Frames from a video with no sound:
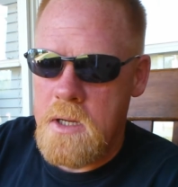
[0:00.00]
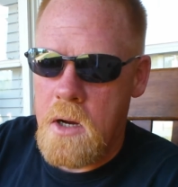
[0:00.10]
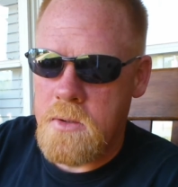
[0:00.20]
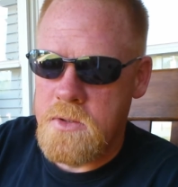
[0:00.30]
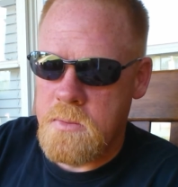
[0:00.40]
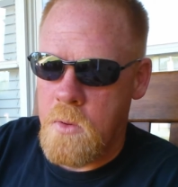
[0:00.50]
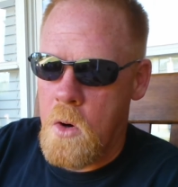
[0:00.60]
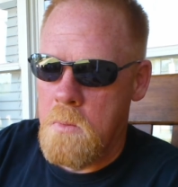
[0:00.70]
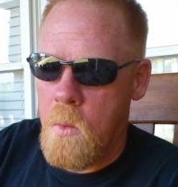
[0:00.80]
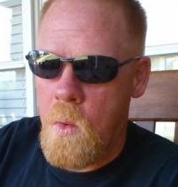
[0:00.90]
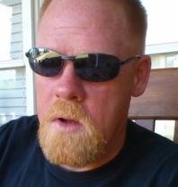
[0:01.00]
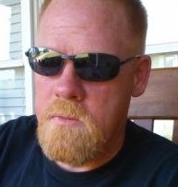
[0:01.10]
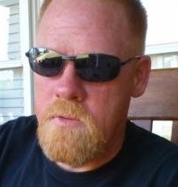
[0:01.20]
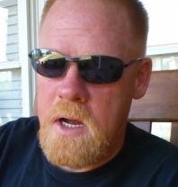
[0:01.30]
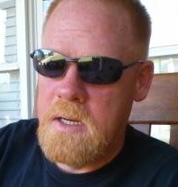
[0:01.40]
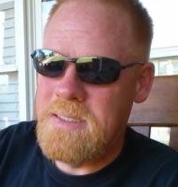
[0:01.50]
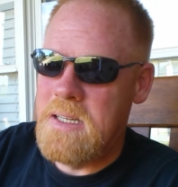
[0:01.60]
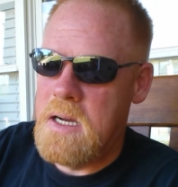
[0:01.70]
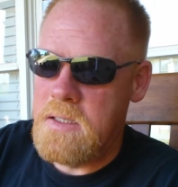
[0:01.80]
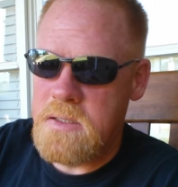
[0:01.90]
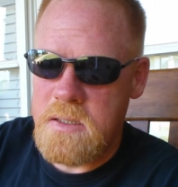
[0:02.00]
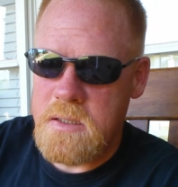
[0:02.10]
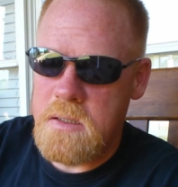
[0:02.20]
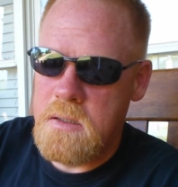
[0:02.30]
doctor's appointment went fantastic.